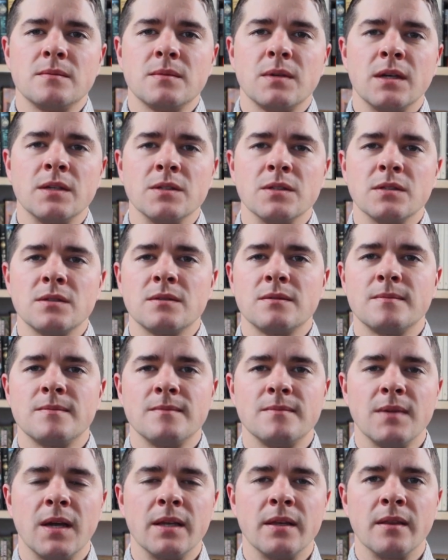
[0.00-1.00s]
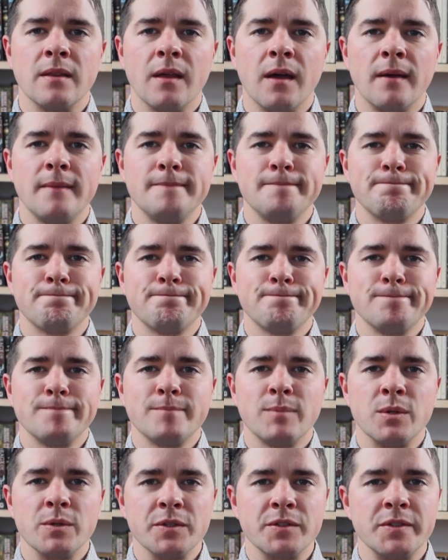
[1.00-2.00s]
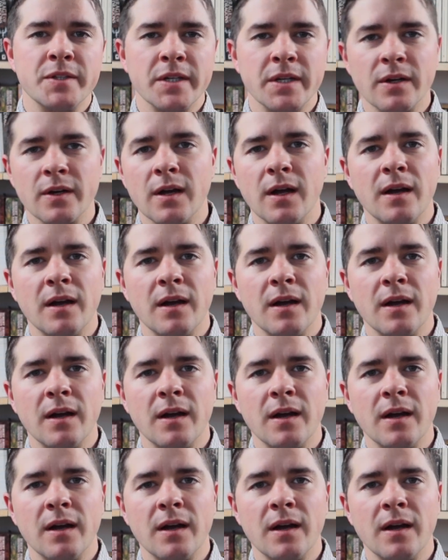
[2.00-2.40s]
I did that. Pulled the sticker